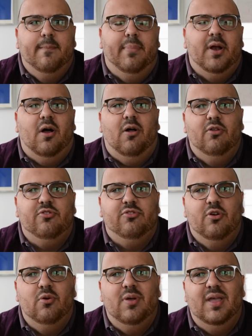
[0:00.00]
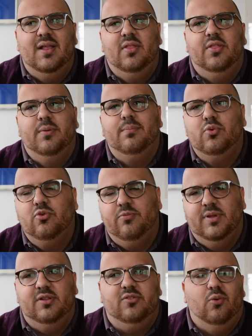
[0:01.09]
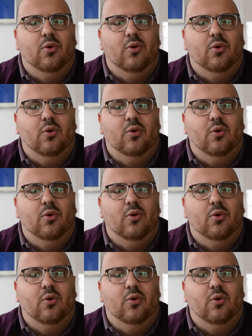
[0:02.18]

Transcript: but also in the movement